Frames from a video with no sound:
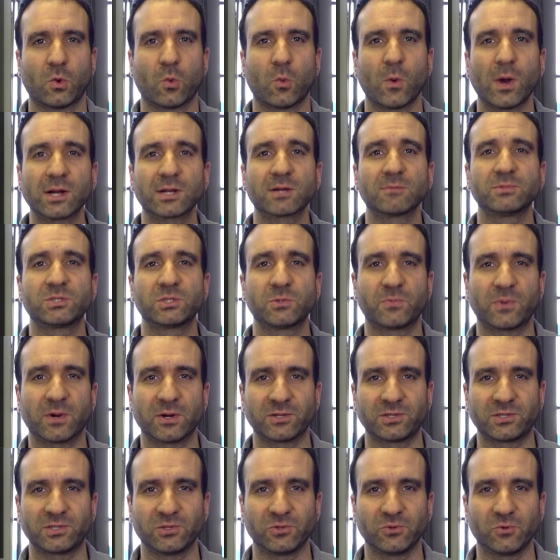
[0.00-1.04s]
Welcome to
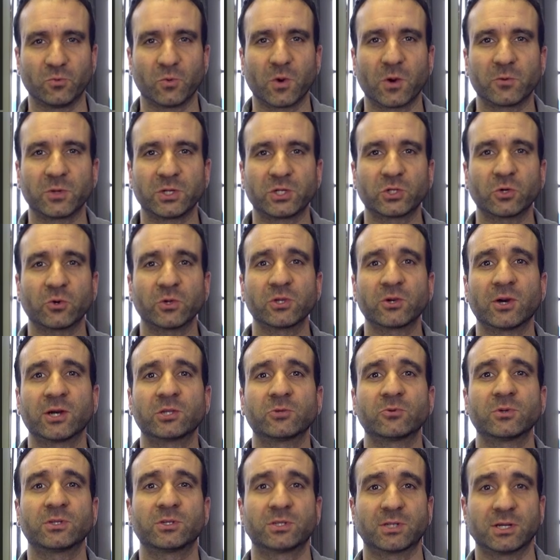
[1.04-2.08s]
part two, where we show you how
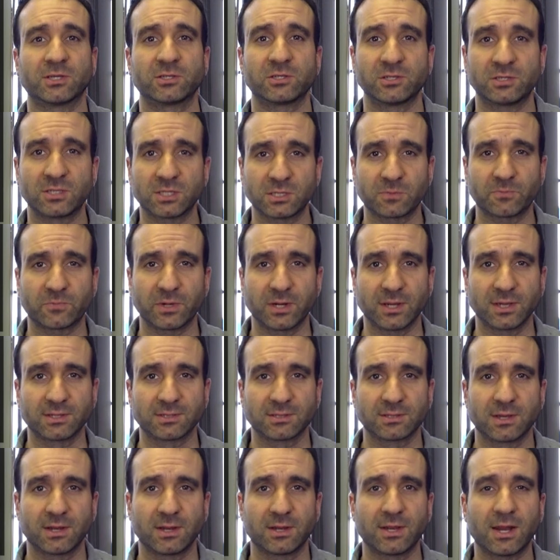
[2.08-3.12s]
to adjust your disc
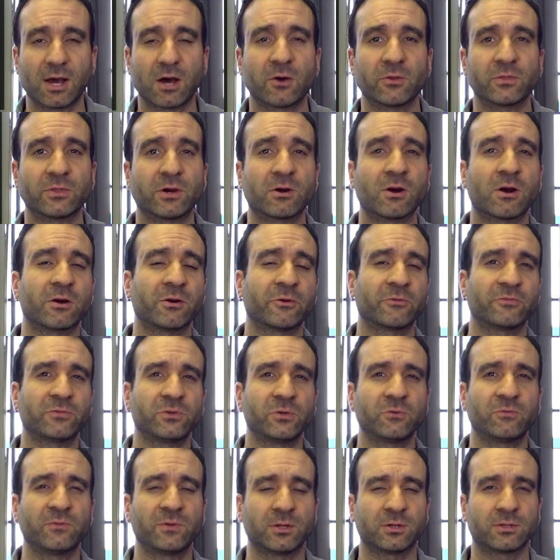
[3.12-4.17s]
brakes. Now, there are a
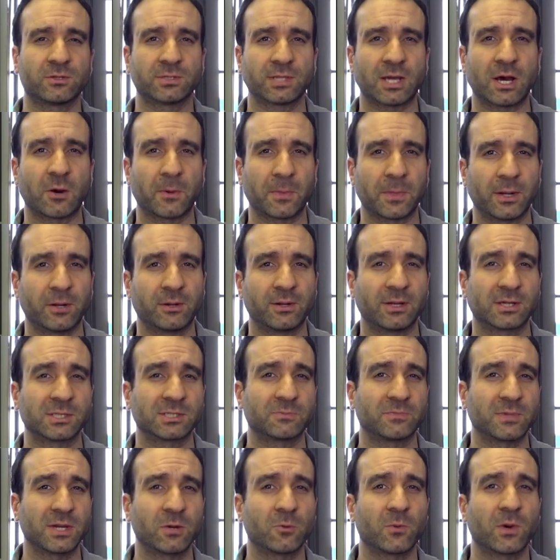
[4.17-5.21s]
few videos out there that
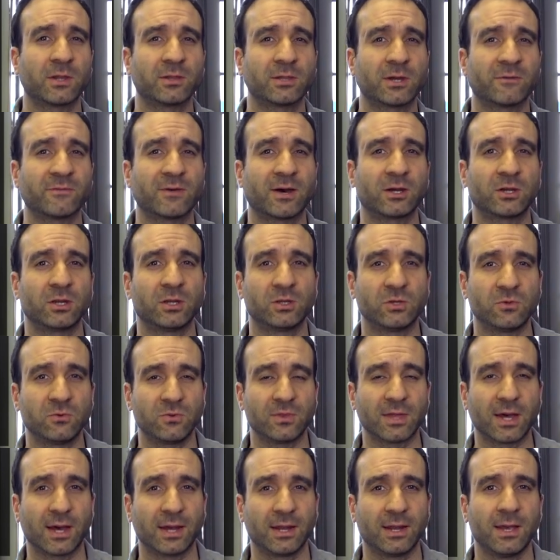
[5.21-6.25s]
explain well enough how to do
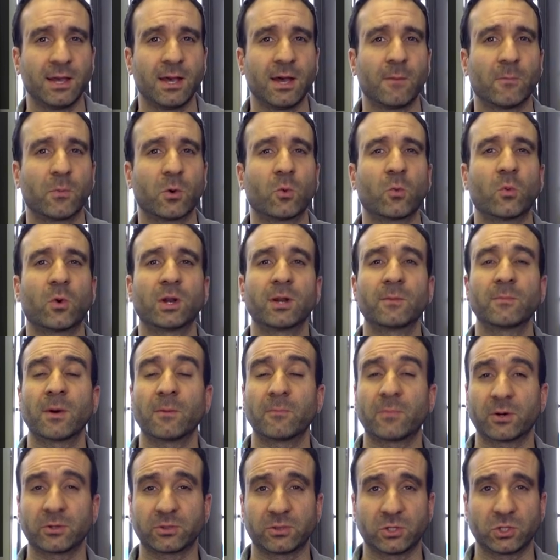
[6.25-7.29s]
that, but what I'm
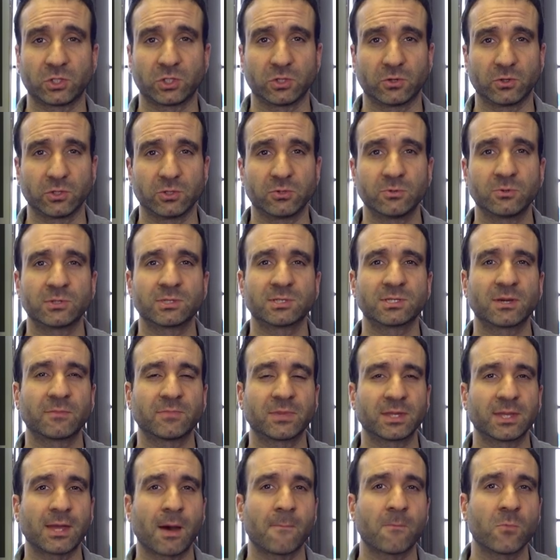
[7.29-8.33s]
about to show you is
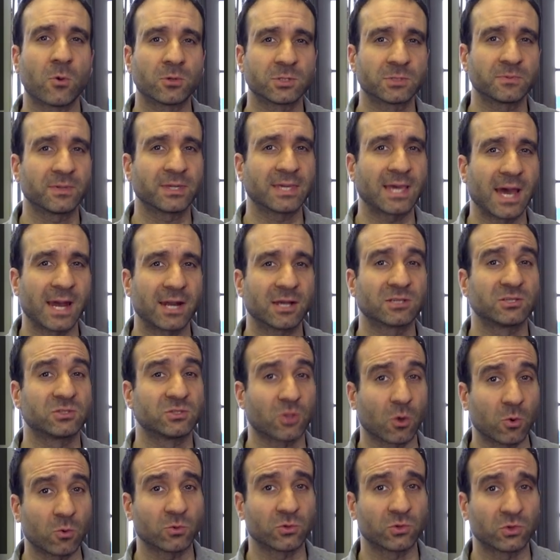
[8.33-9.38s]
something that most mechanics
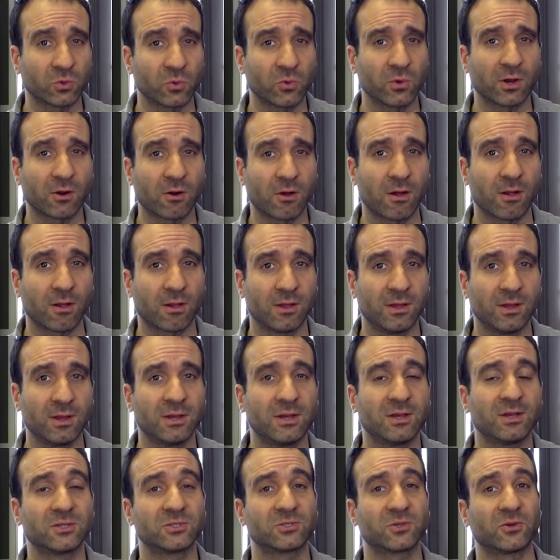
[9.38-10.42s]
don't do at all.
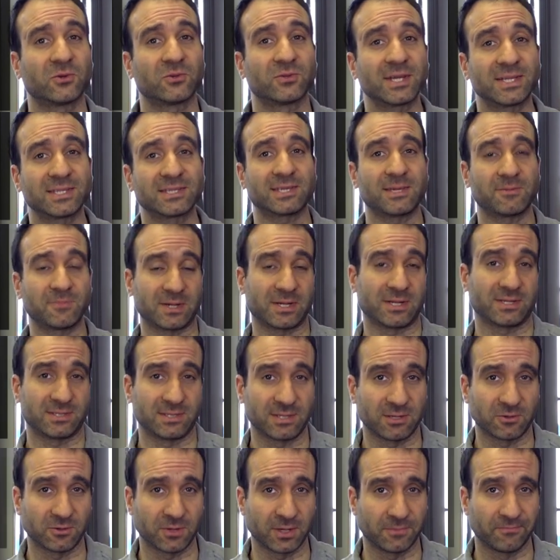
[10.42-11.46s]
So let's keep that a
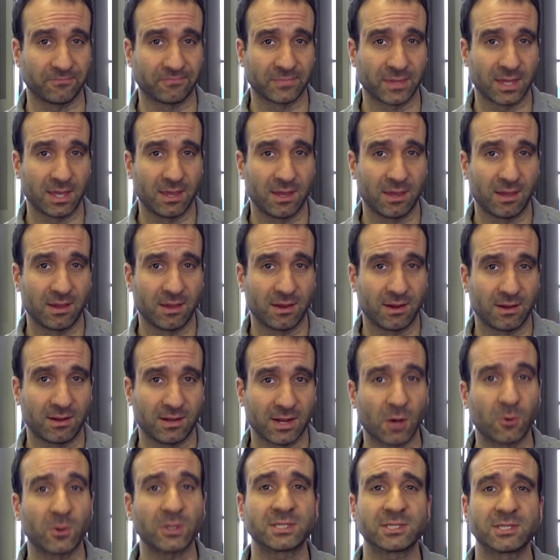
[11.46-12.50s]
secret.
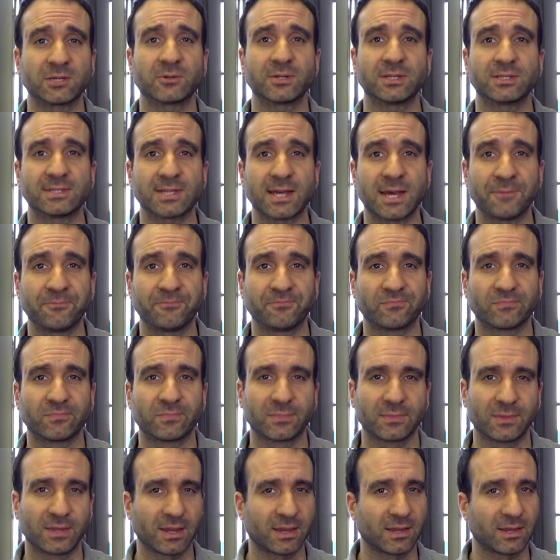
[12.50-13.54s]
Now, what secret is that?
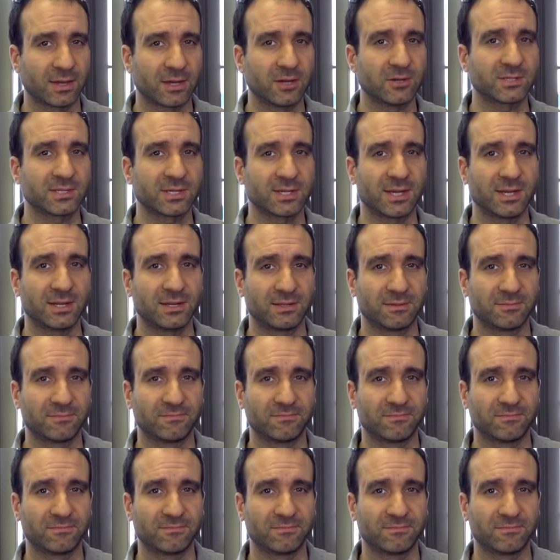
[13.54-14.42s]
Here's a hint.